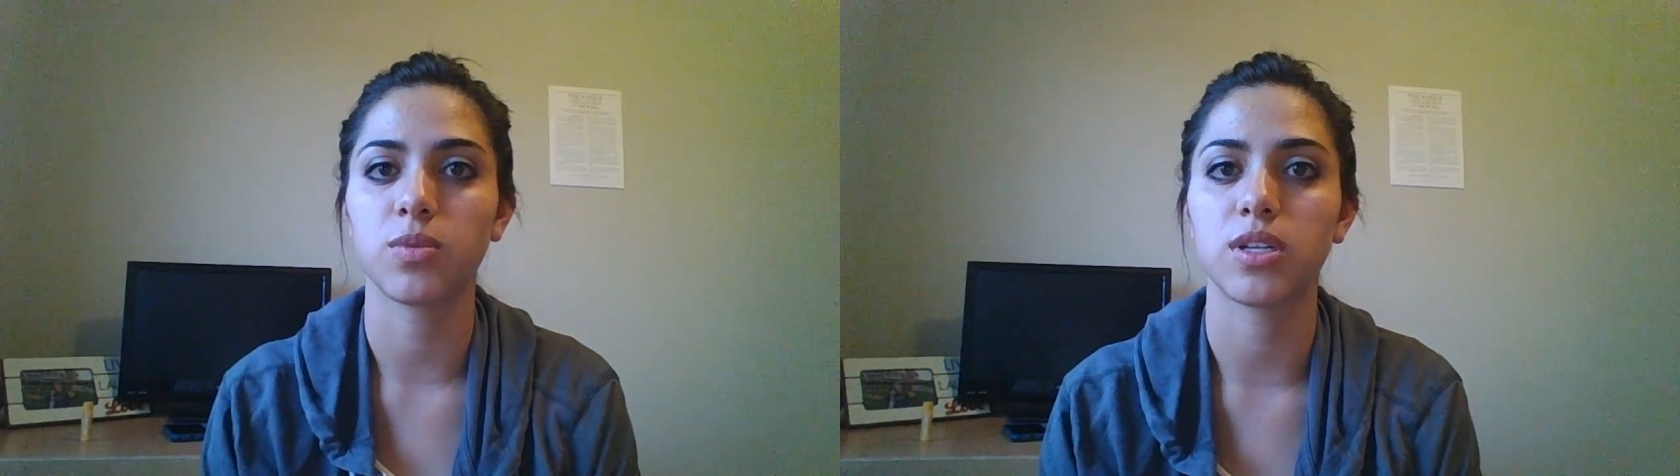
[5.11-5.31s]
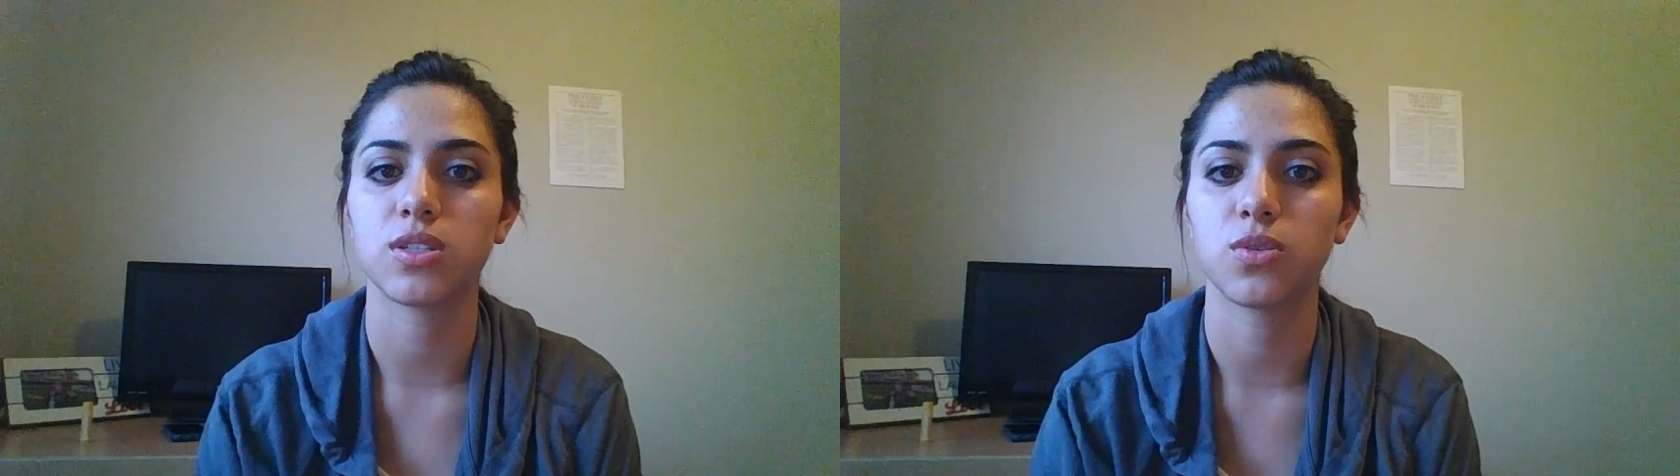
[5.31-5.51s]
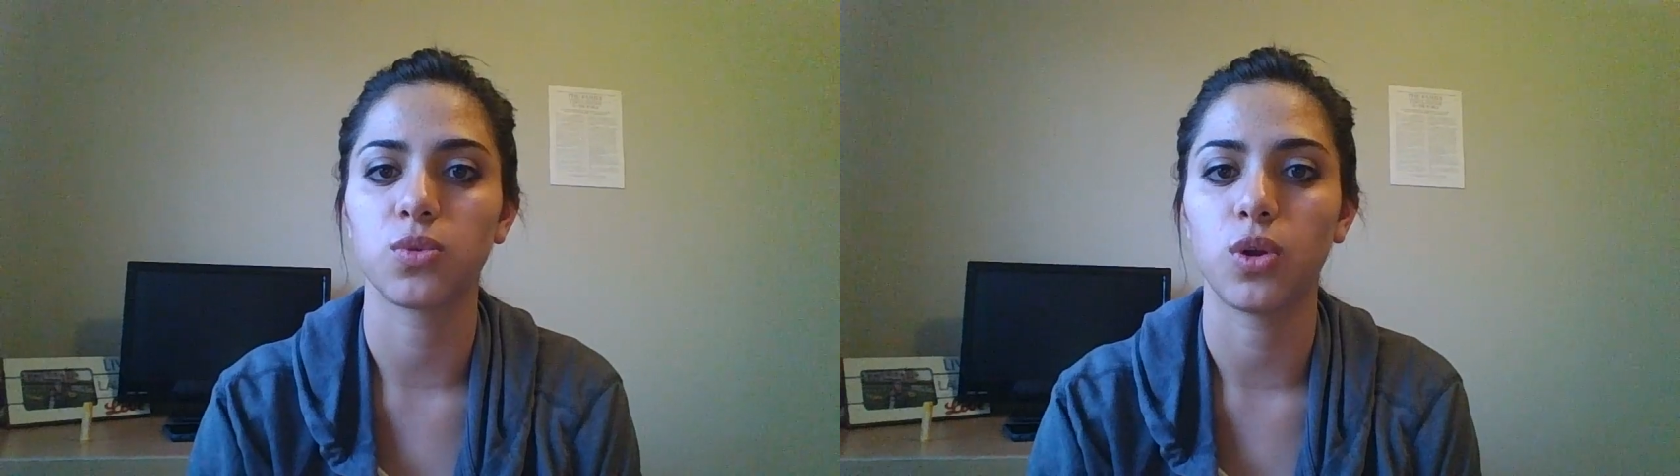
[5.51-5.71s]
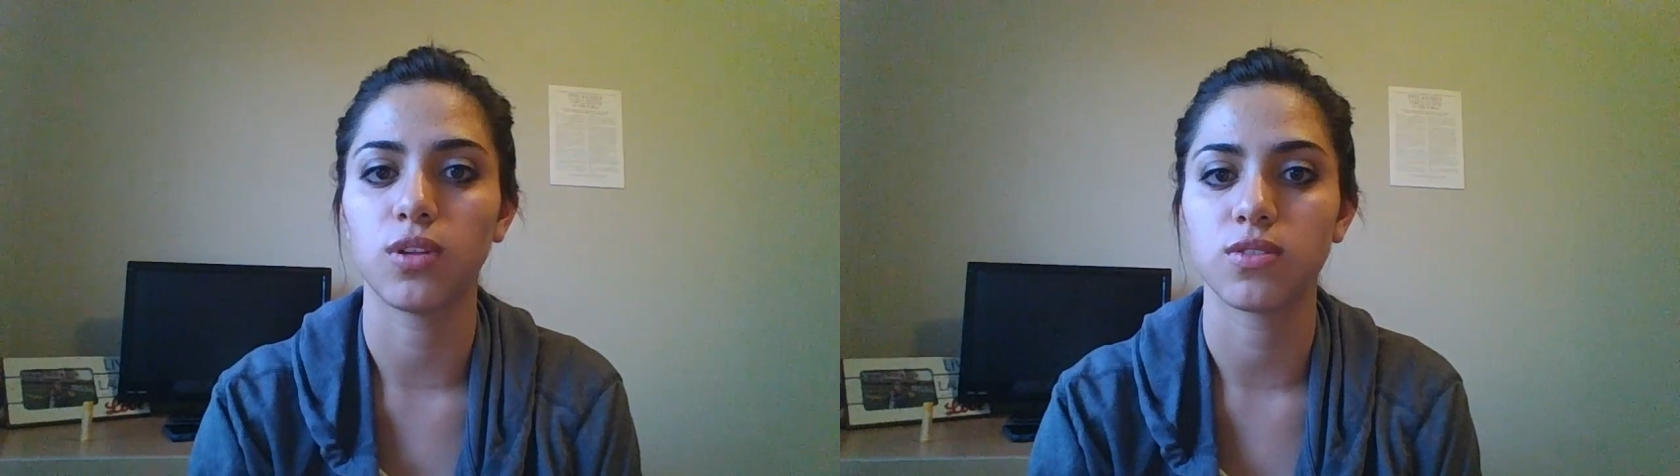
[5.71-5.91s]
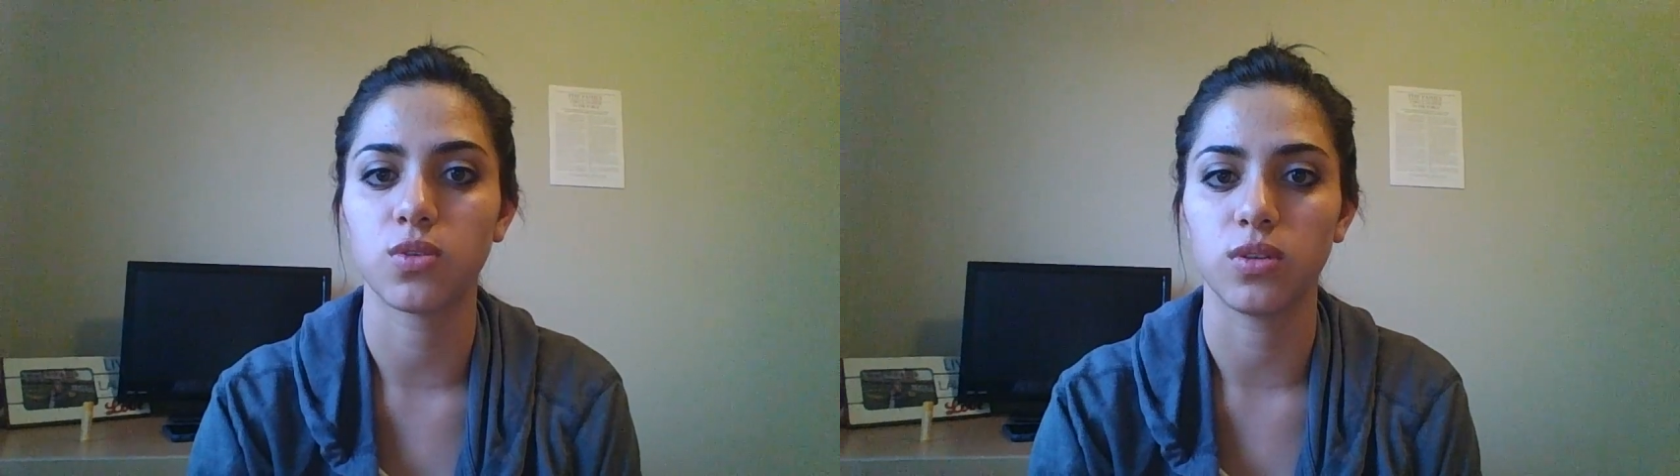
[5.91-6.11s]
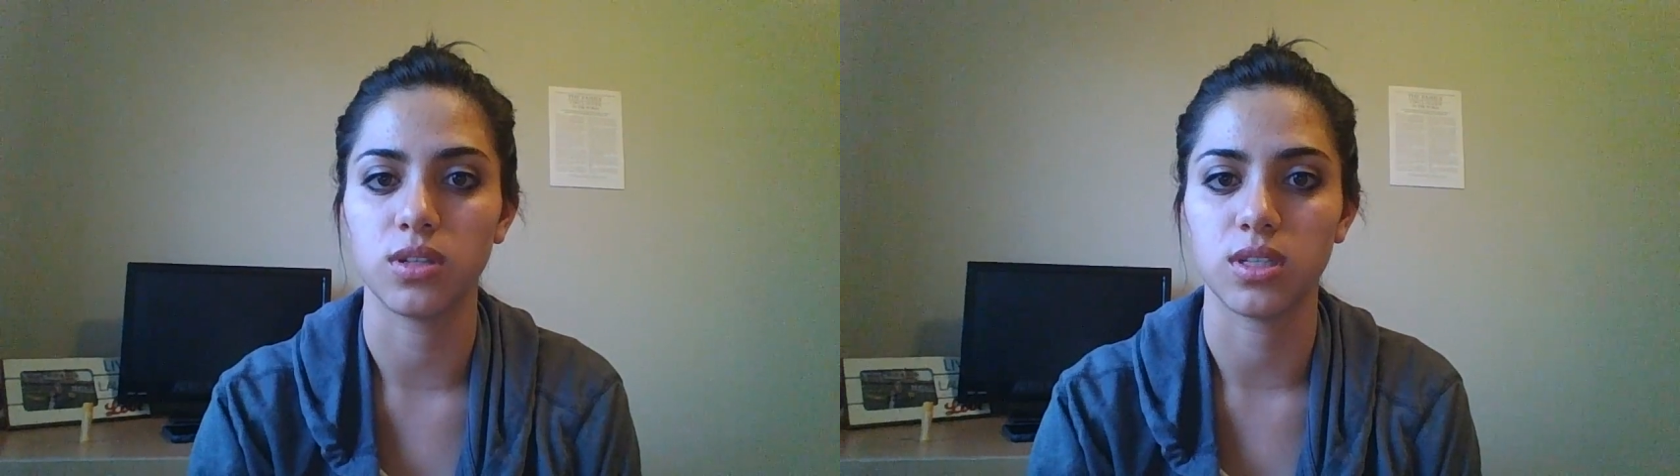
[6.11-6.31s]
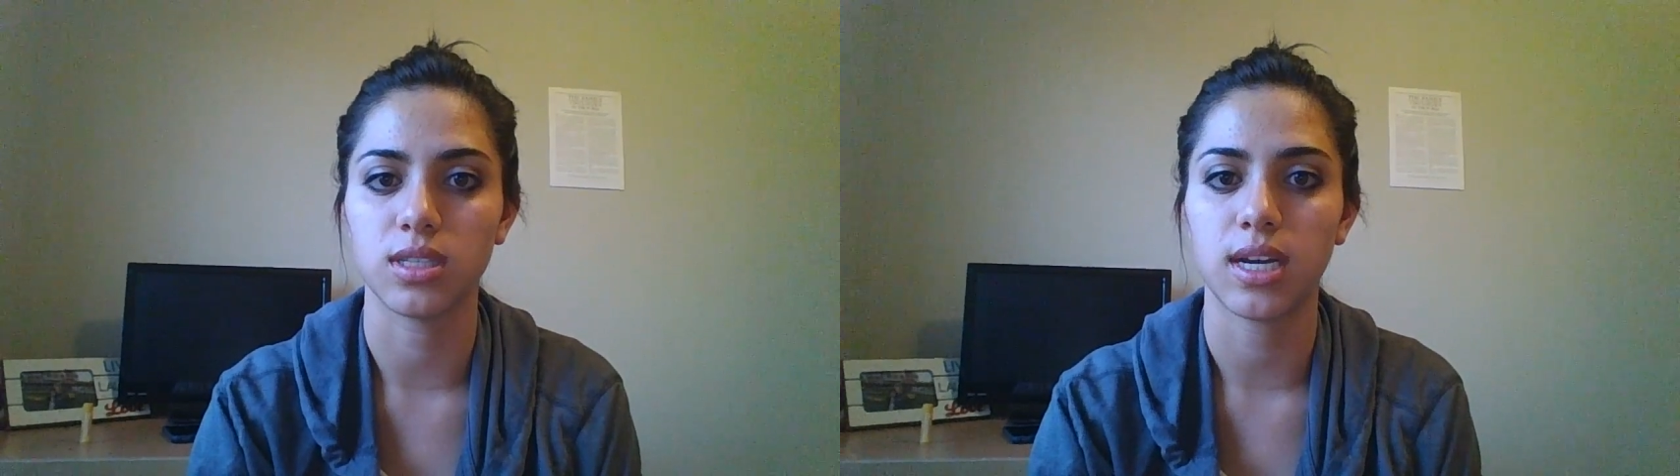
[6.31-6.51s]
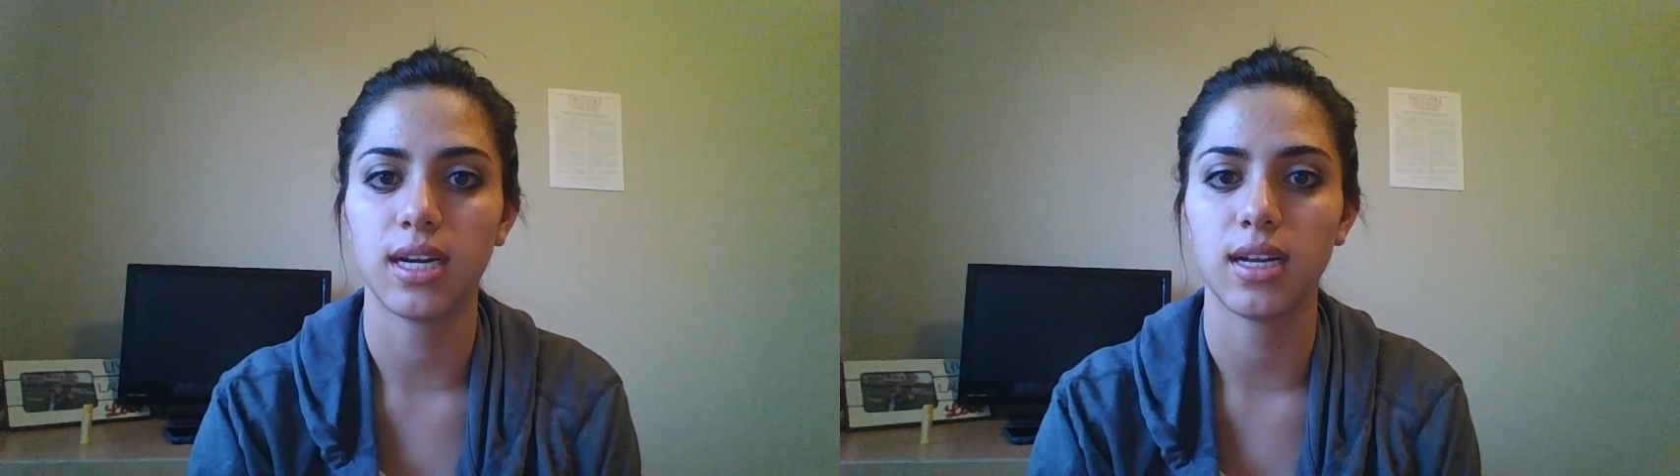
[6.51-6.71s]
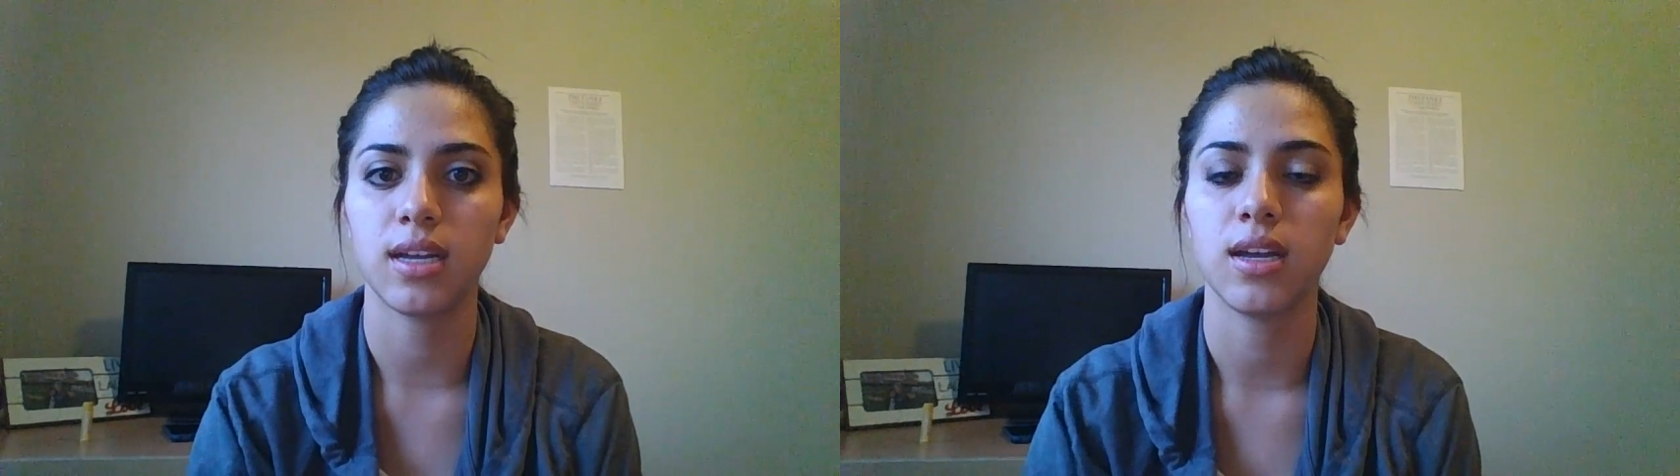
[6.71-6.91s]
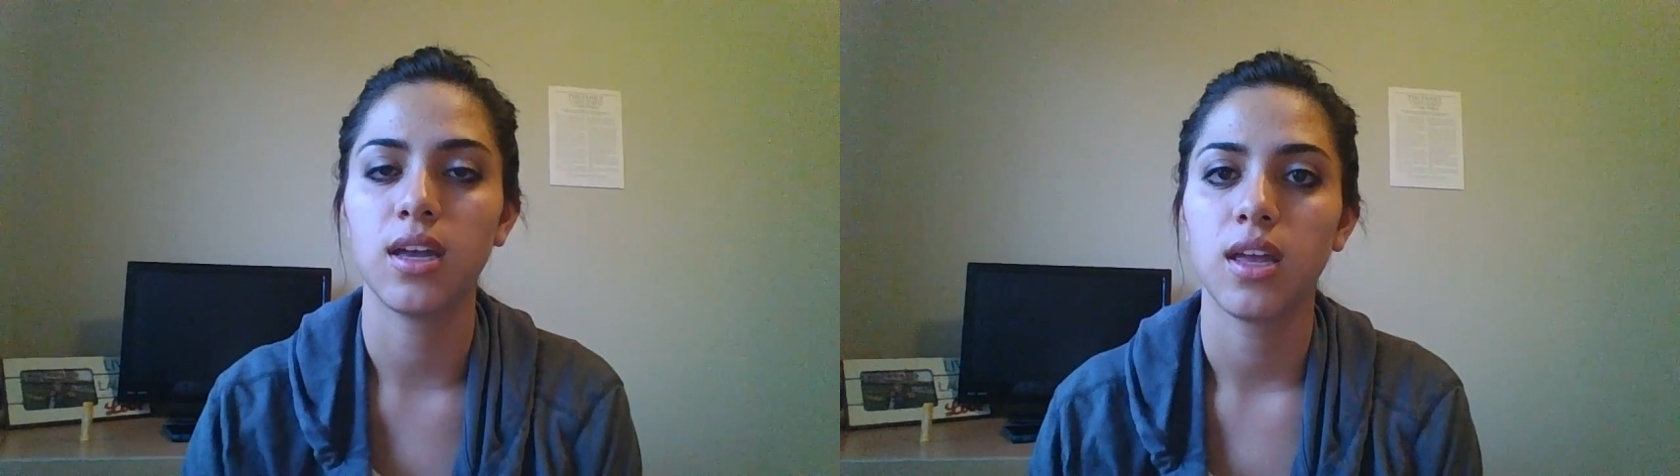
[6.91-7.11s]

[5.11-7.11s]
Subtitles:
what is the role of school in society?